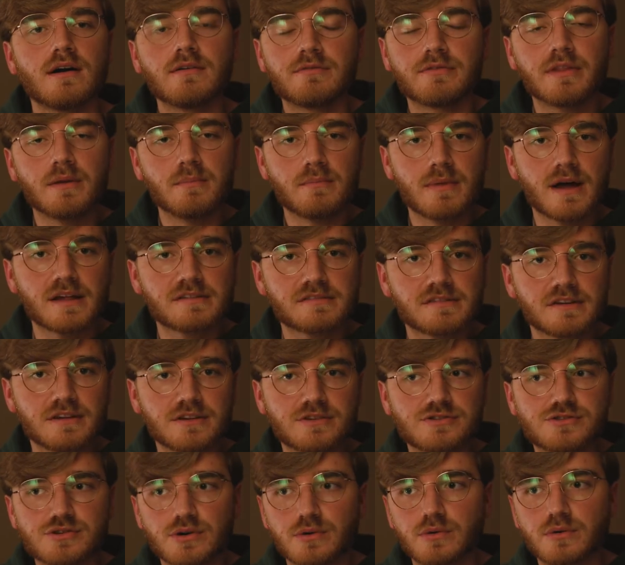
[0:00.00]
of the
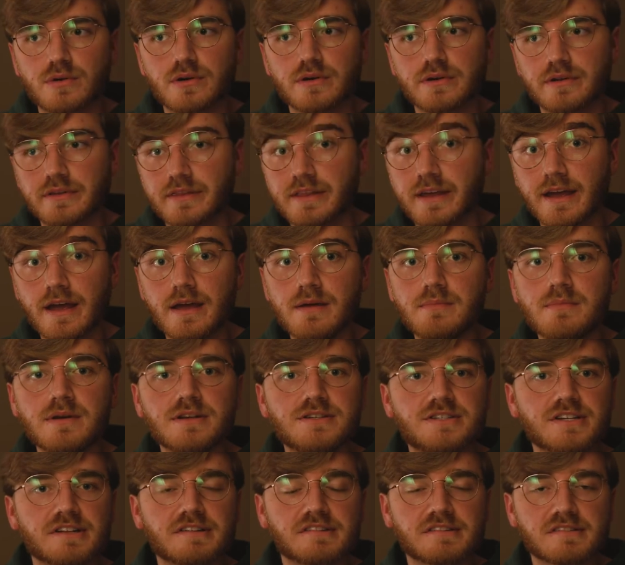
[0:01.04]
message or the
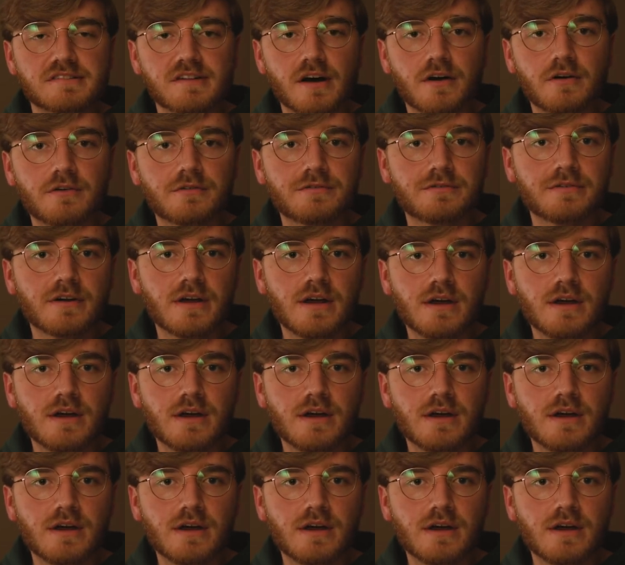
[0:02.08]
image itself,